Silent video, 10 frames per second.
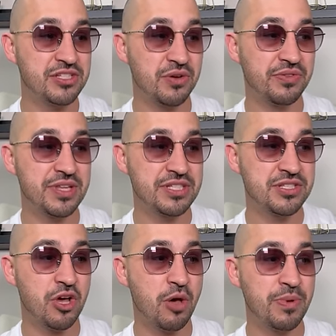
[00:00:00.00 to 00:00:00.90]
So this has
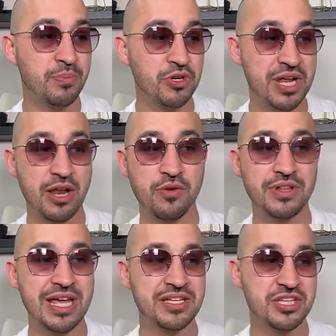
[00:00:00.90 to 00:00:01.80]
all been put out over the
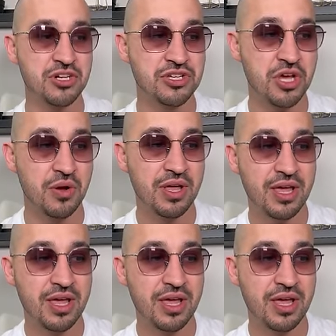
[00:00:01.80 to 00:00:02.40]
last year or so,